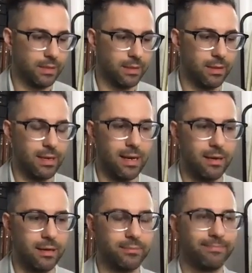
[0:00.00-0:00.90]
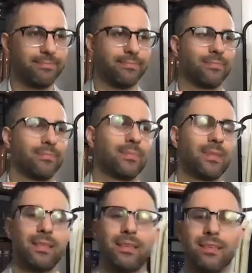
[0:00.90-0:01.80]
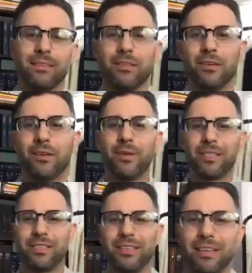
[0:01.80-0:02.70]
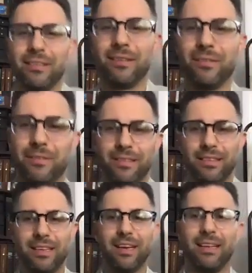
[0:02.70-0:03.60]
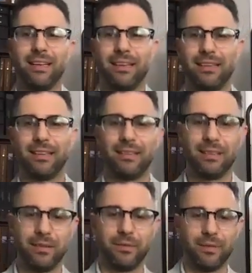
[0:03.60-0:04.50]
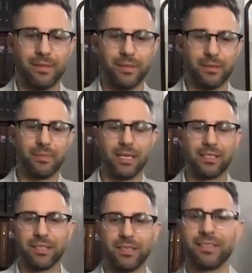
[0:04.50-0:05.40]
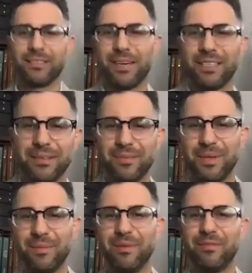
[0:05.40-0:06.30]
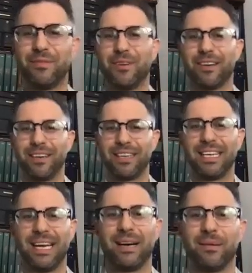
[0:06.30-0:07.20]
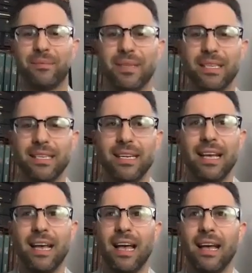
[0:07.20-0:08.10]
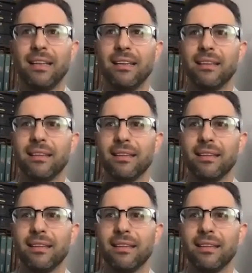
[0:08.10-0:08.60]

a lot of it's a good question. I know that you mentioned this question to me before, and